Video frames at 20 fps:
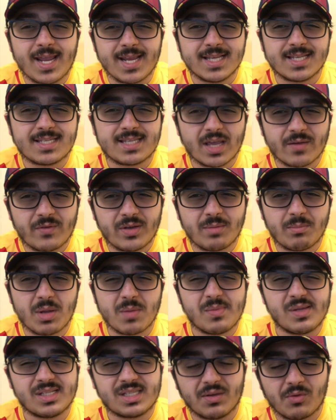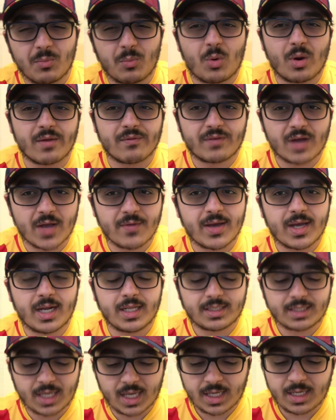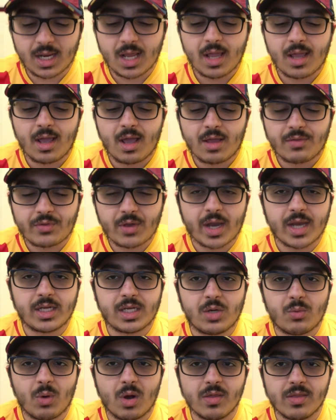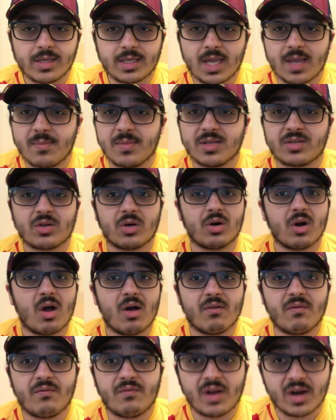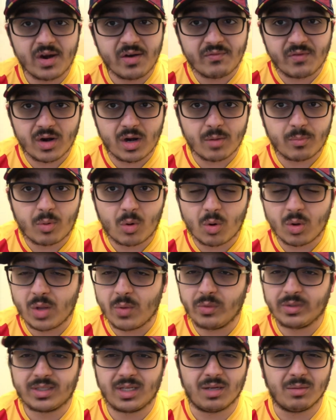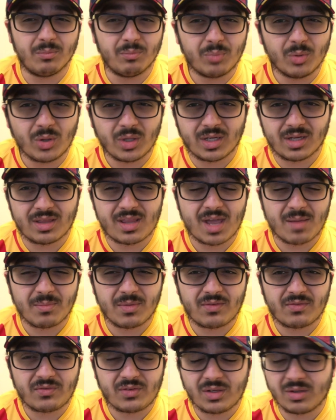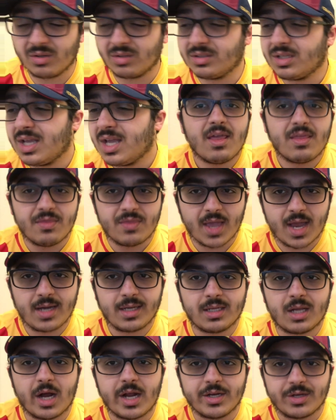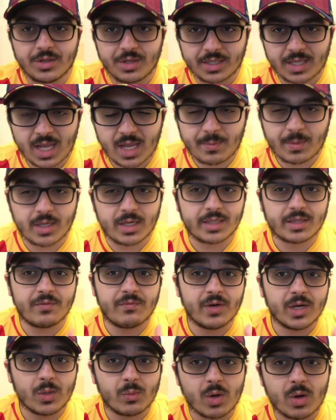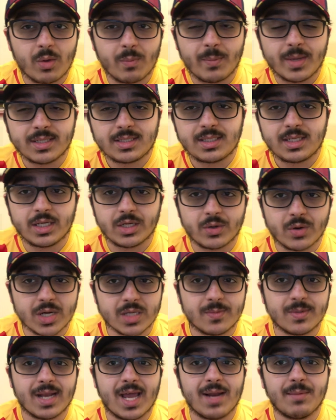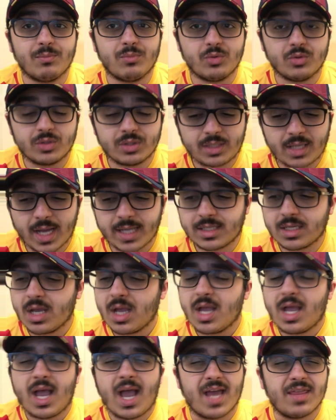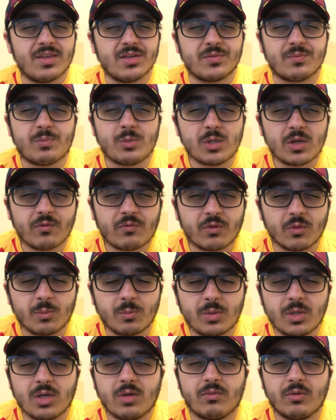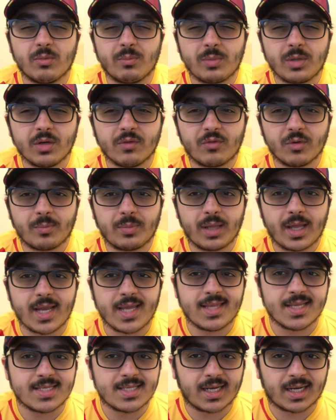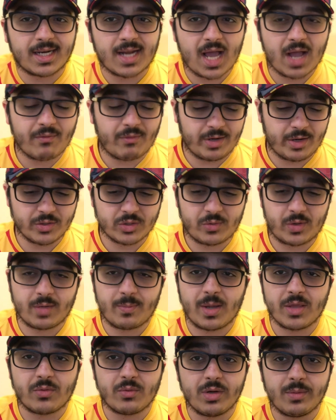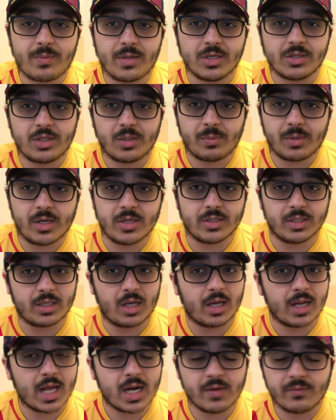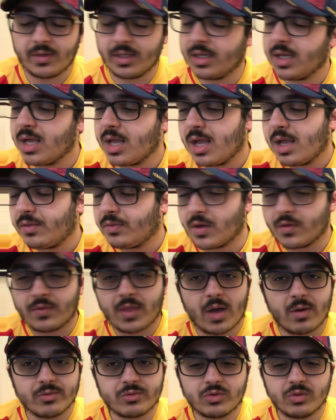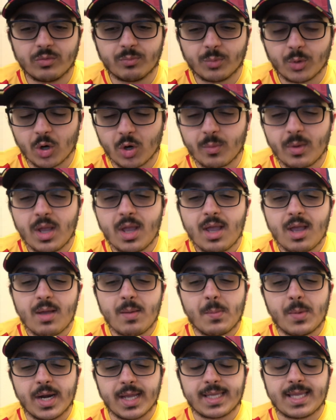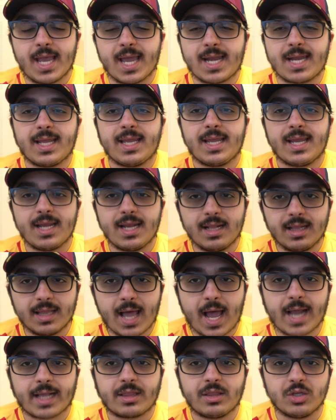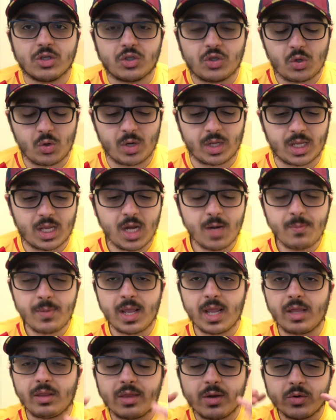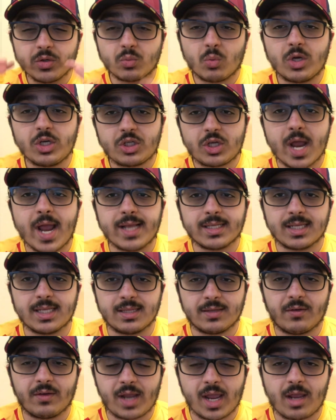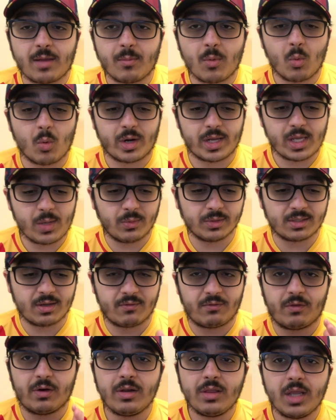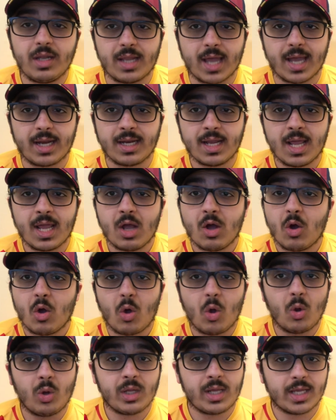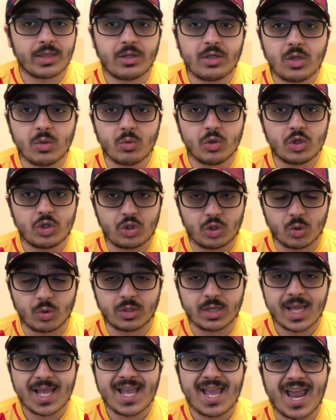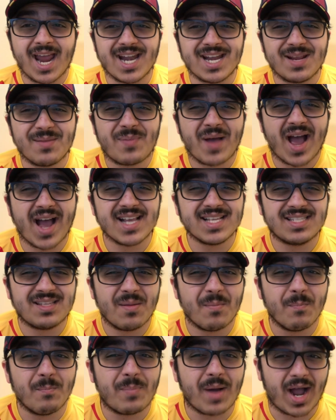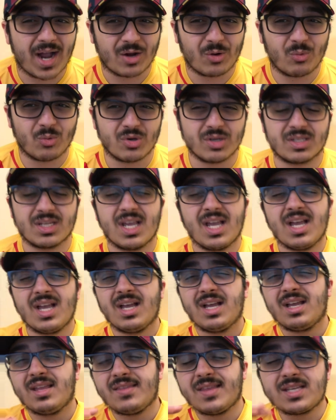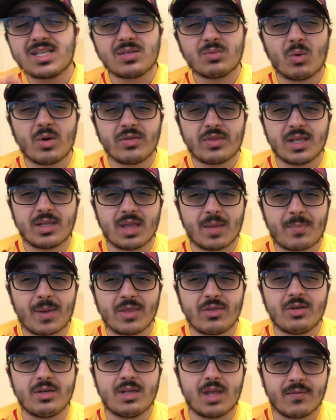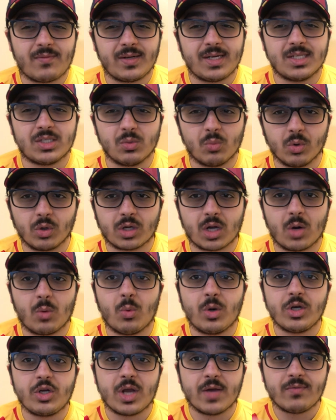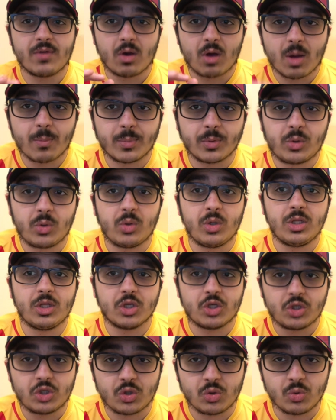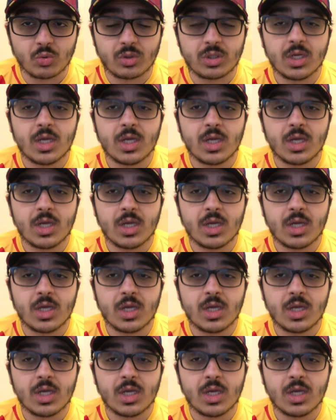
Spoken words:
a 7, maybe 7.5 out of 10. Thought he did well in the game. He started off very, very poorly, was getting bullied in that midfield, then got into the game, connected very well with Messi and Griezmann and Busquets, had this beautiful, beautiful, beautiful play in the second half when he was surrounded by 3 PSG players and got out of it. Thought that was superb, but again, he lacked the shooting. There was one chance in the game where he was in front of the net, all he had to do was shoot, and he passed it backwards. This is one thing that Pedri definitely needs to work on. When you have the opportunity to shoot,